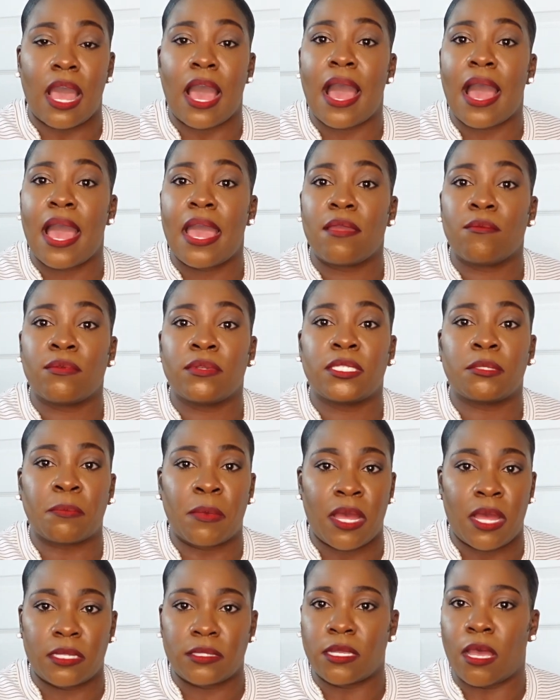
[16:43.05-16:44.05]
I
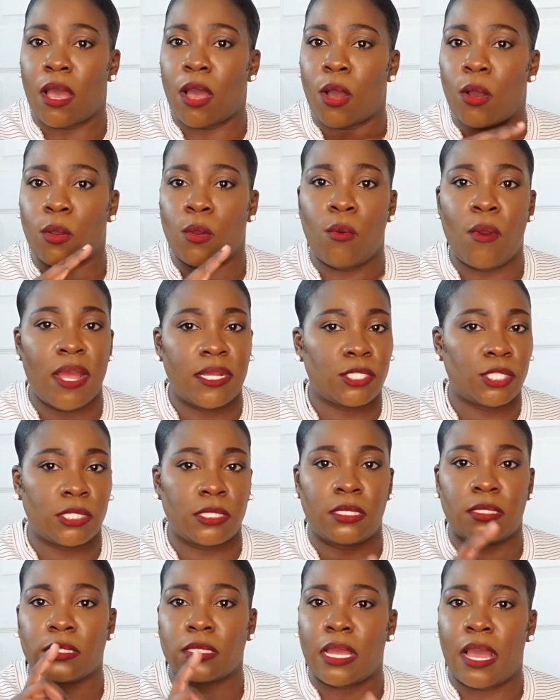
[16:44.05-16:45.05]
respond to all
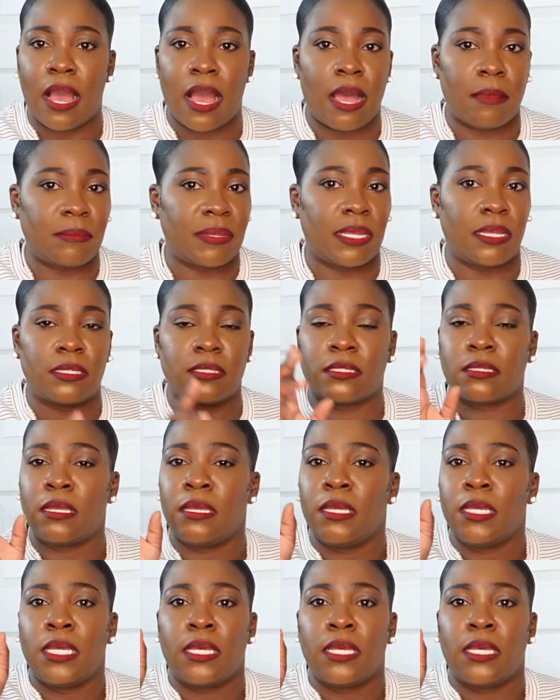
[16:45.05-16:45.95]
questions, comments,